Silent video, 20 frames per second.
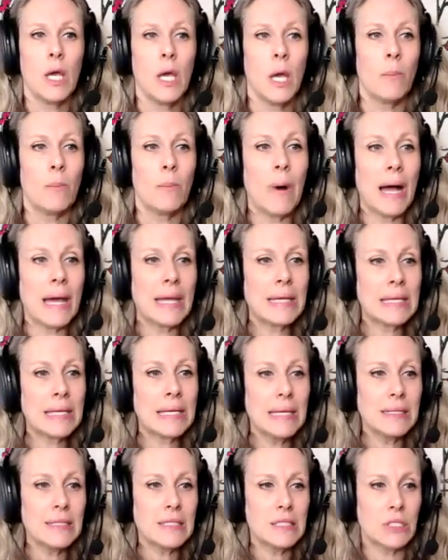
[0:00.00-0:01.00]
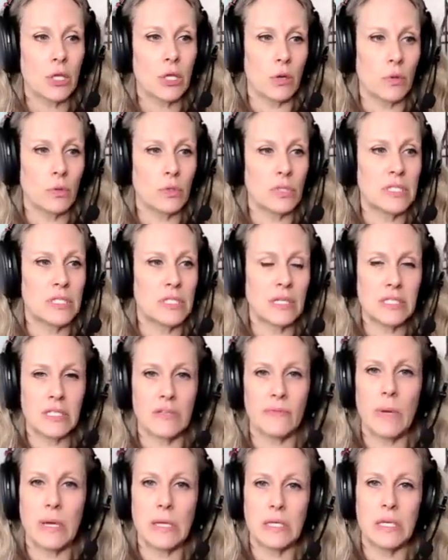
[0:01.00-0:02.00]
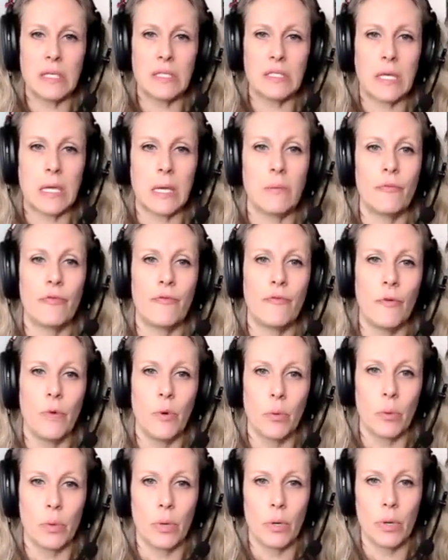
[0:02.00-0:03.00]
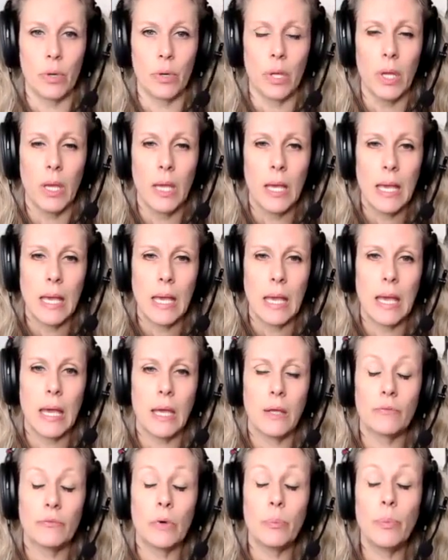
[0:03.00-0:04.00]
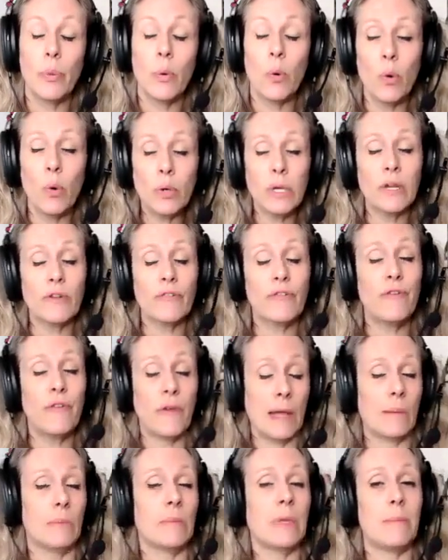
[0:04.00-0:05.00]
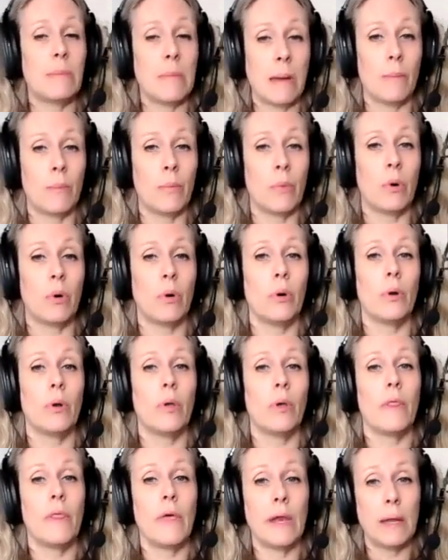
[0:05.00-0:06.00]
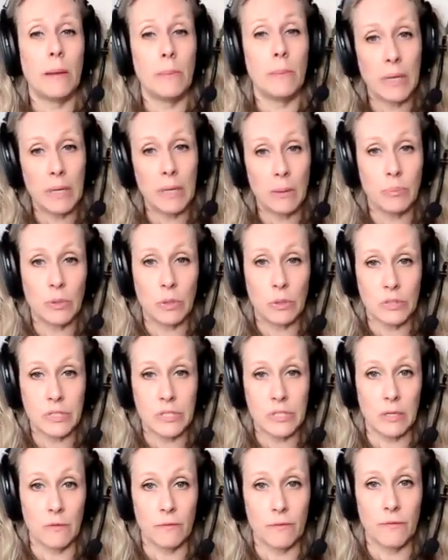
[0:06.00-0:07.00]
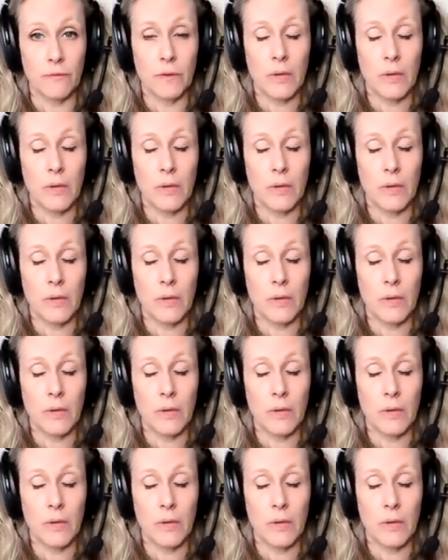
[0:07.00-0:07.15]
My kids, though, six of my kids came forward and reported a family member that had been abusive.